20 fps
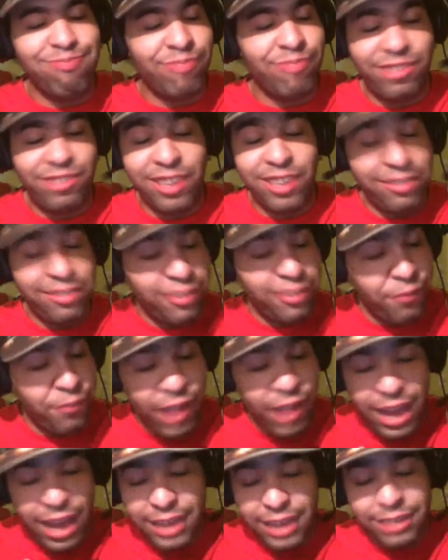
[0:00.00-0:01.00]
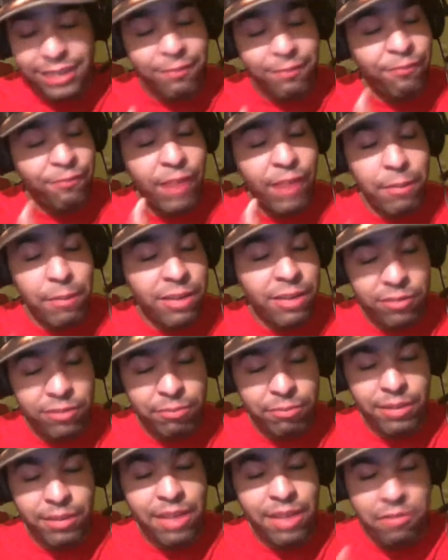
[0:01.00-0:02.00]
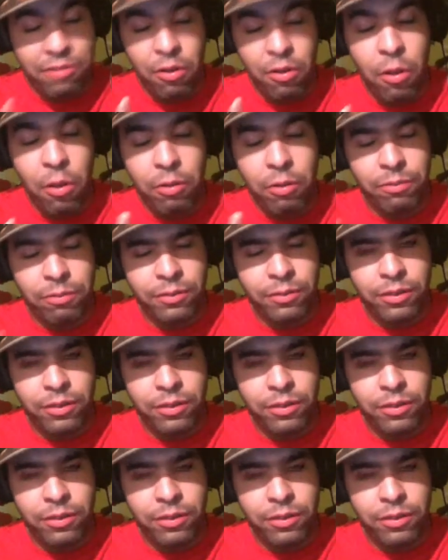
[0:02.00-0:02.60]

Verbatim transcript: justify feminism as a whole.